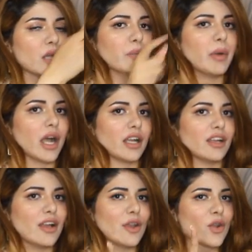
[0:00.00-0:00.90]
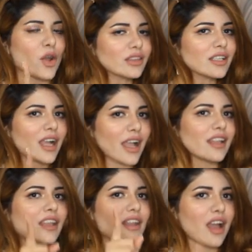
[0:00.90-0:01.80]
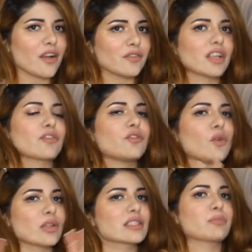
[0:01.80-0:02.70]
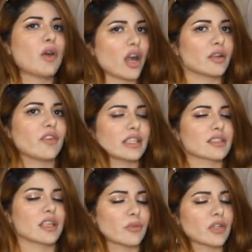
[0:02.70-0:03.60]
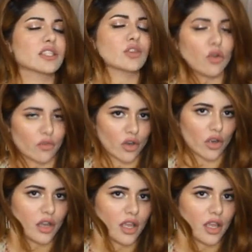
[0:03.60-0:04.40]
But not the kind of love that falls apart when the summer is over.